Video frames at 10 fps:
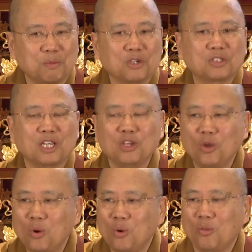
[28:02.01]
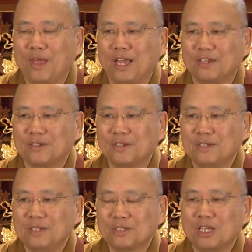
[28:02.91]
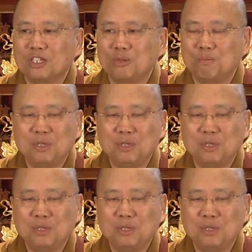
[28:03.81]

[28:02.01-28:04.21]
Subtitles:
because they know that sentient